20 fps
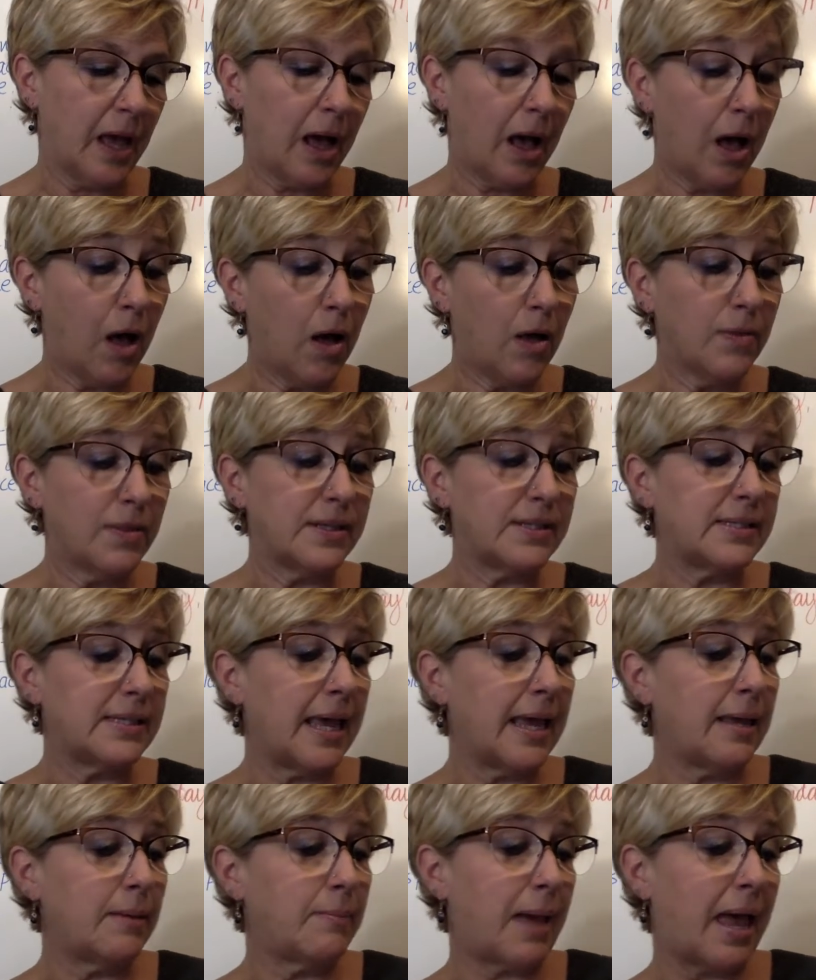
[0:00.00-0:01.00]
All the
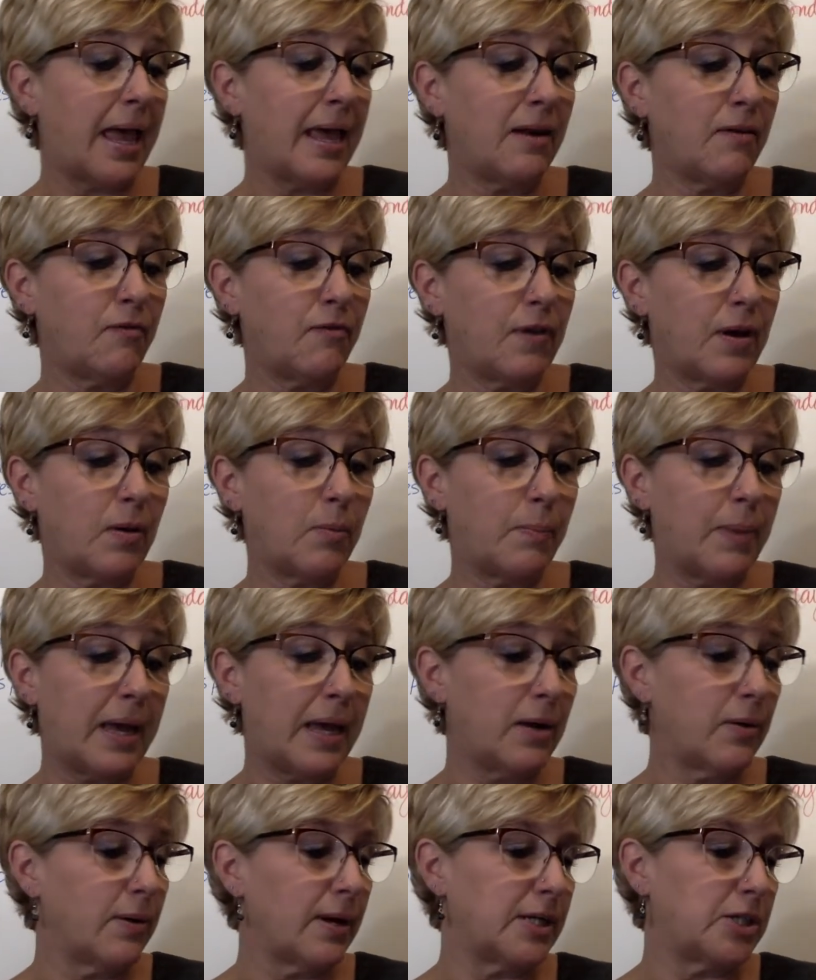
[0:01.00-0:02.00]
same, Anne felt
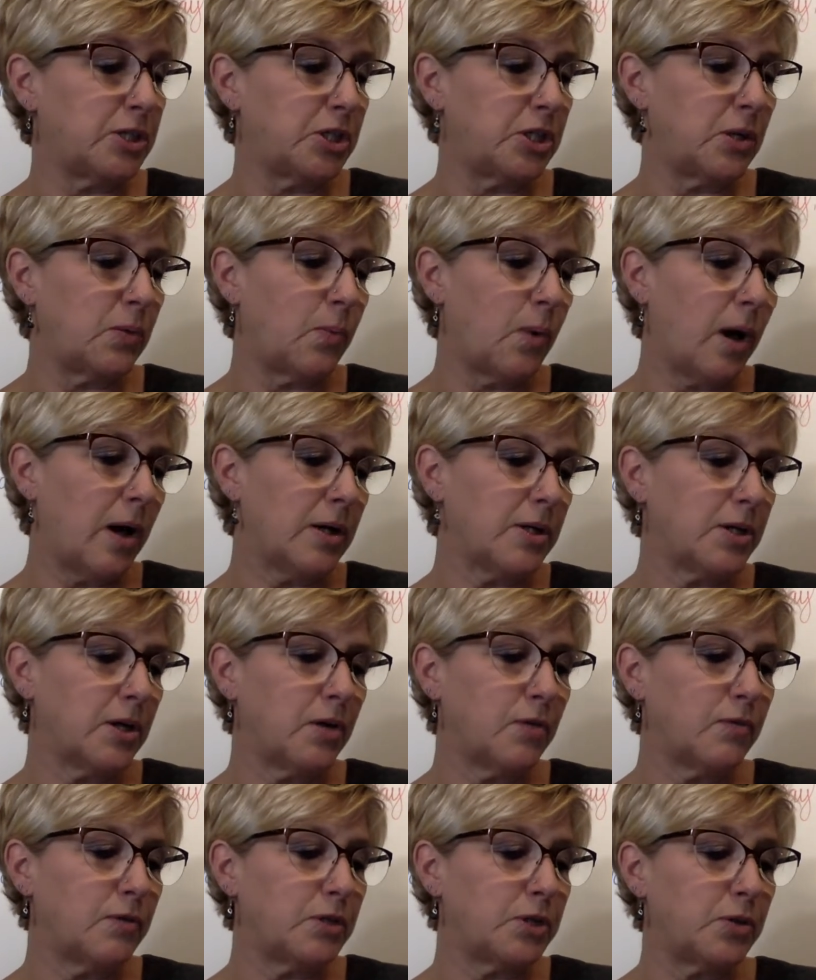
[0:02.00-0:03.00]
better as she walked
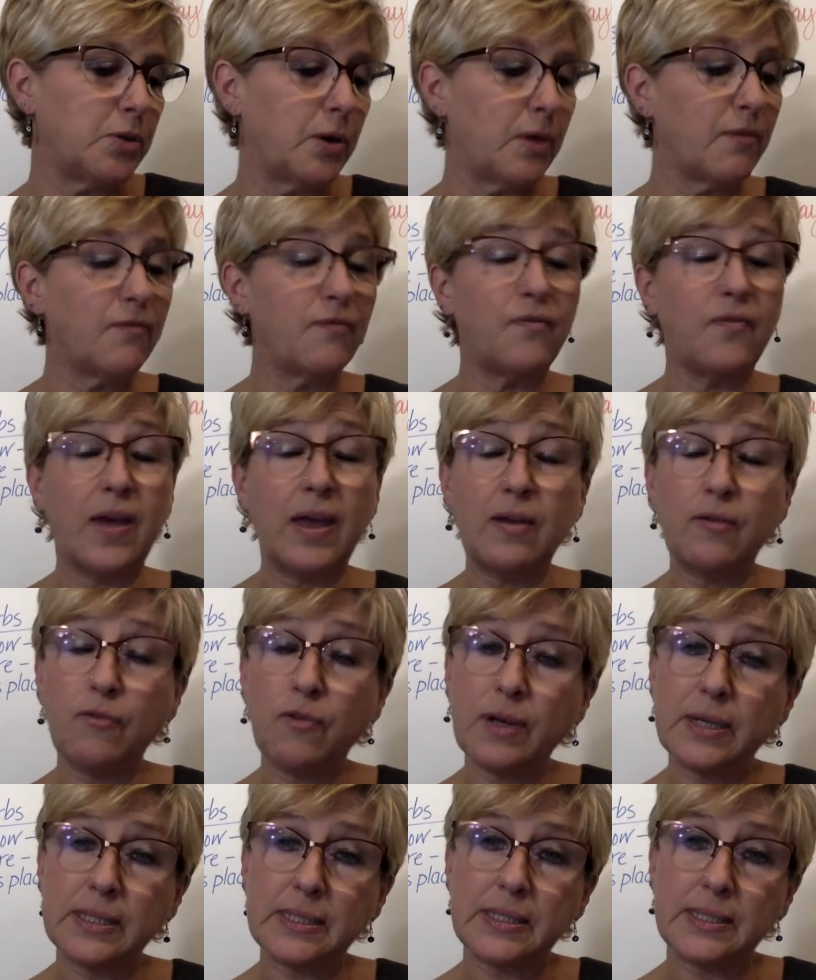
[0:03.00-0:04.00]
over to her
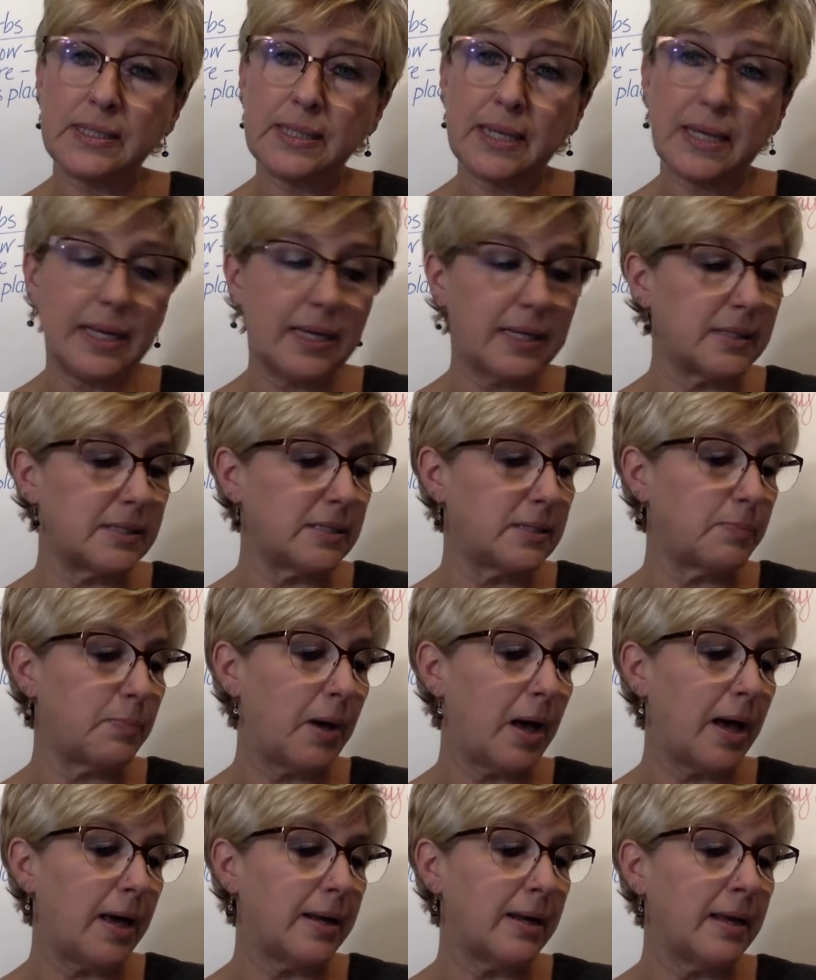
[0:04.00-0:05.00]
favorite sitting
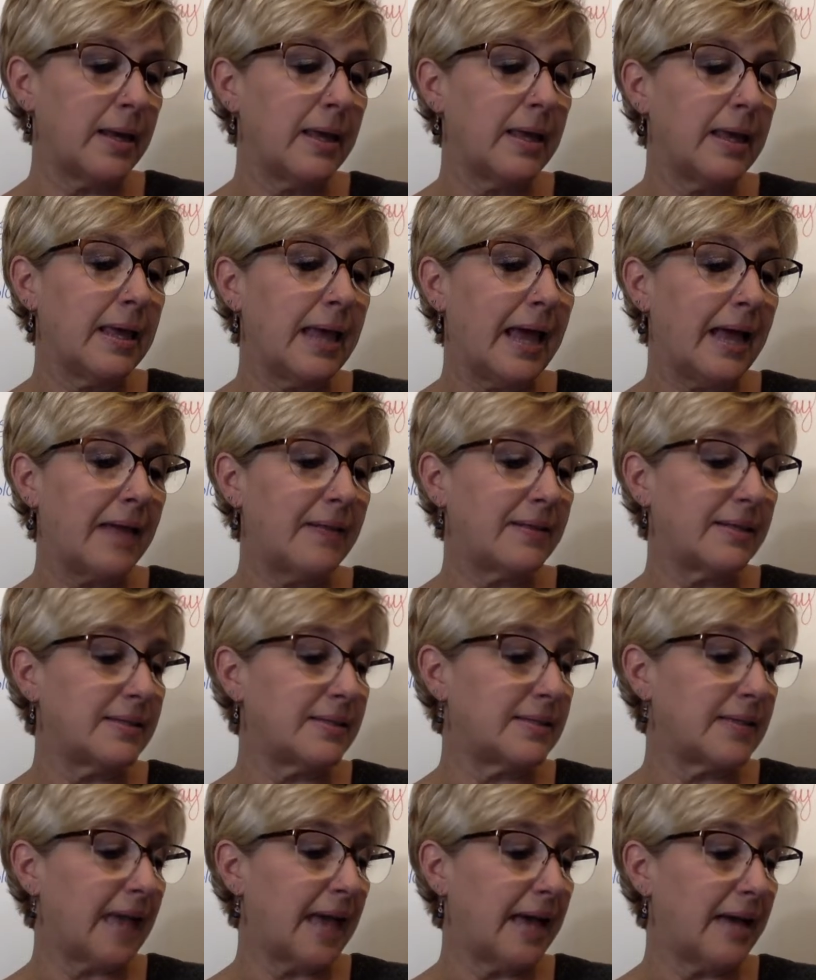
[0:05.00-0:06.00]
spot at the
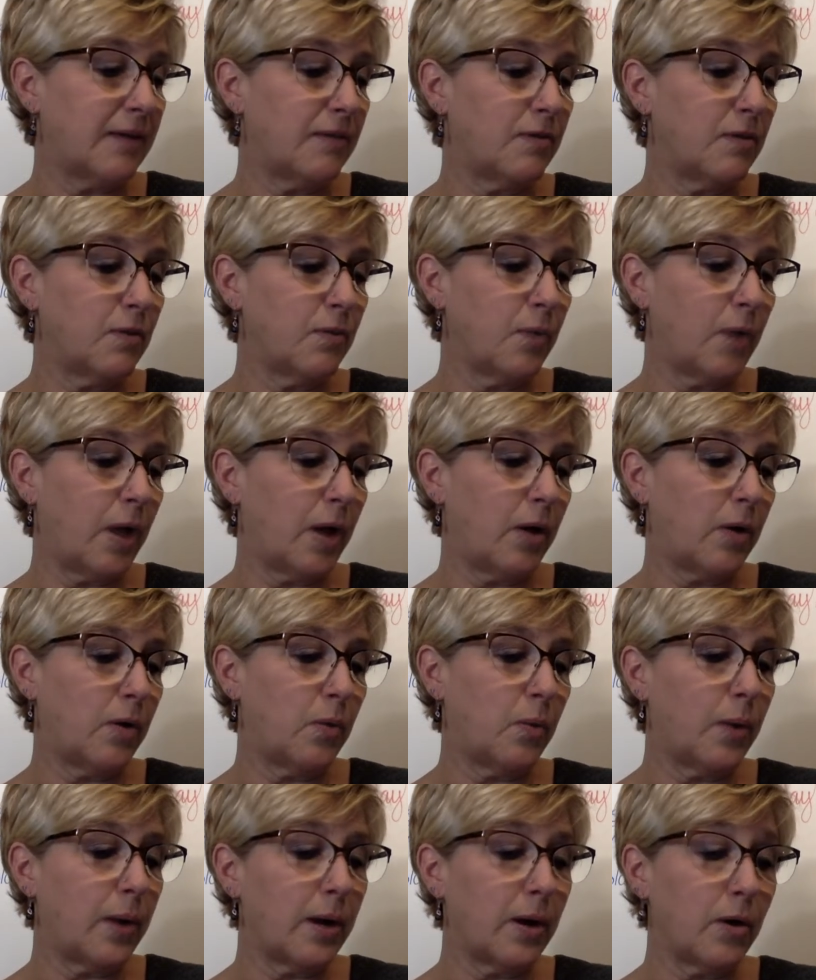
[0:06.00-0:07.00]
side of the road
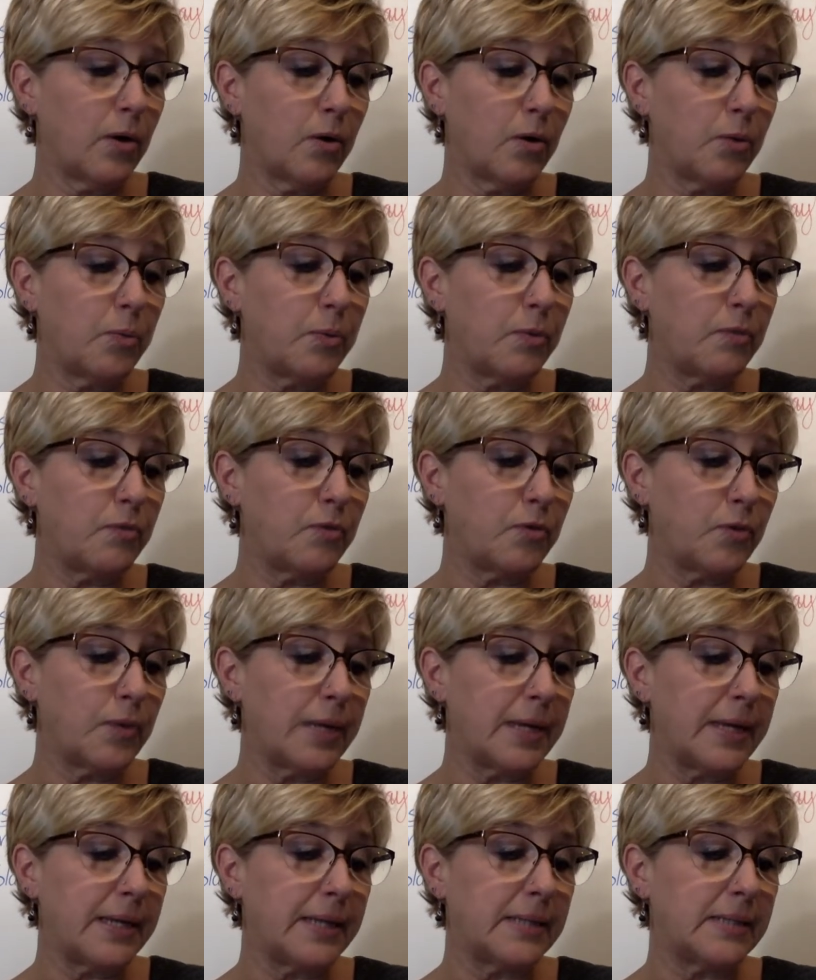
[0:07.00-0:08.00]
where a group of
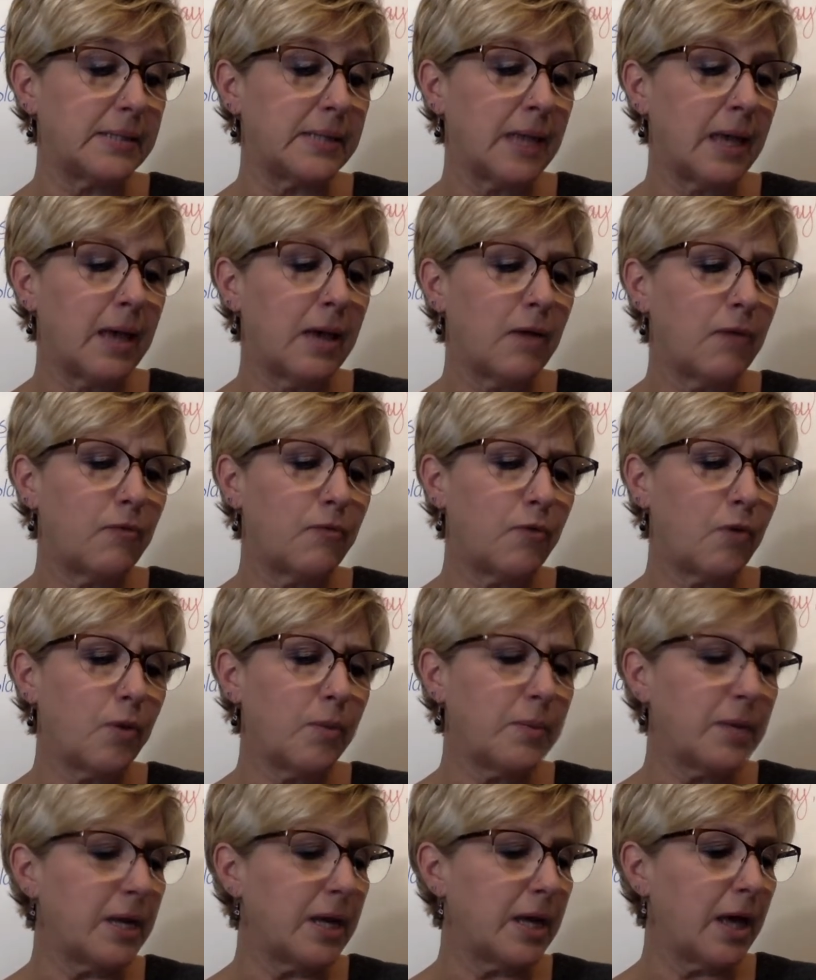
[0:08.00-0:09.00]
trees
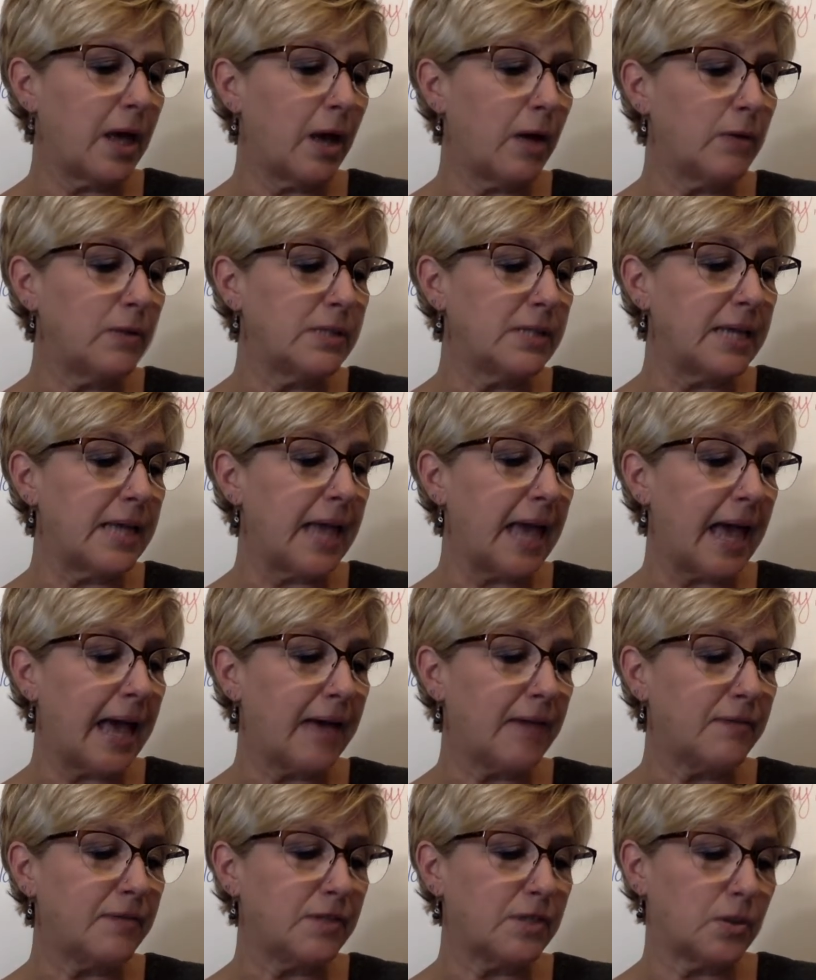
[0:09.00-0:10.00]
formed a cozy
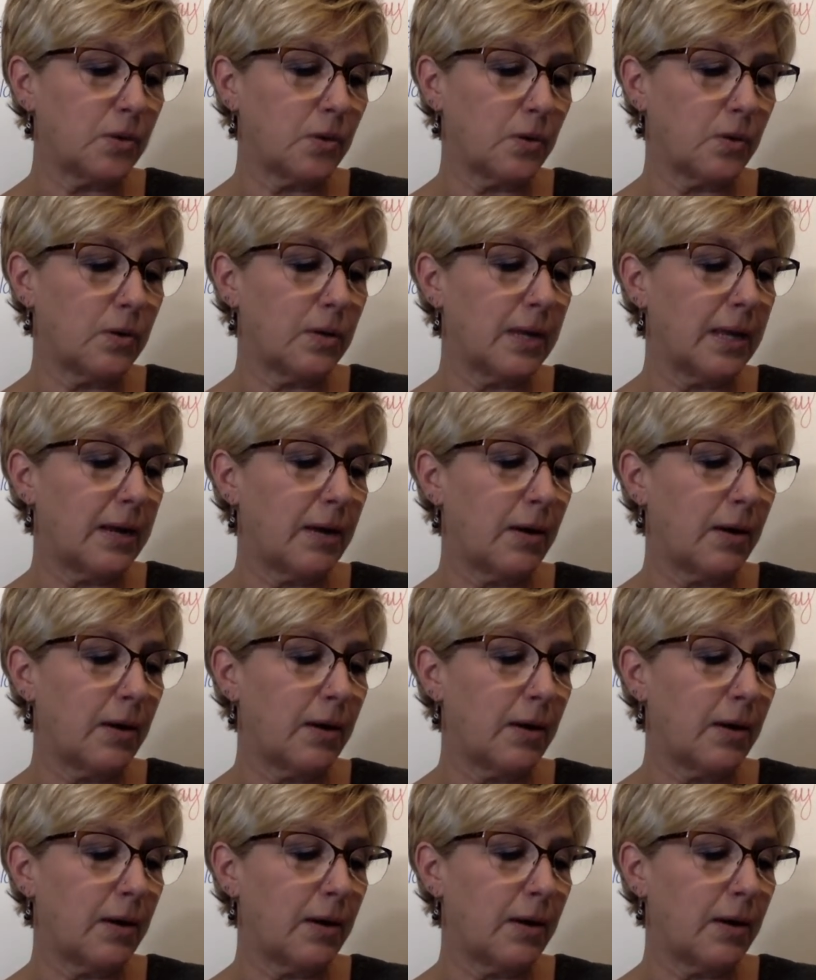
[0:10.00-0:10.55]
half circle at